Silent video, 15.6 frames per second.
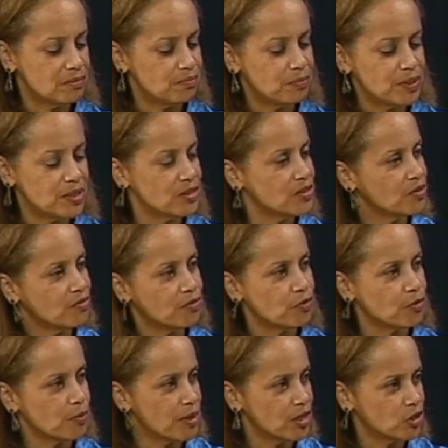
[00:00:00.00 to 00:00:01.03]
pieces of
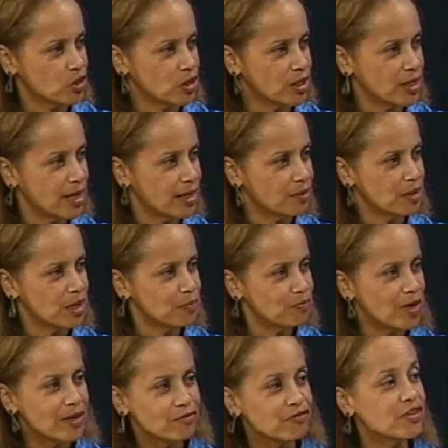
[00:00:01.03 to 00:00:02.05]
information,
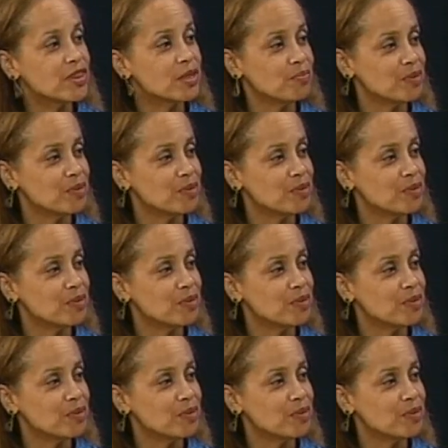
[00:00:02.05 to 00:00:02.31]
and fit the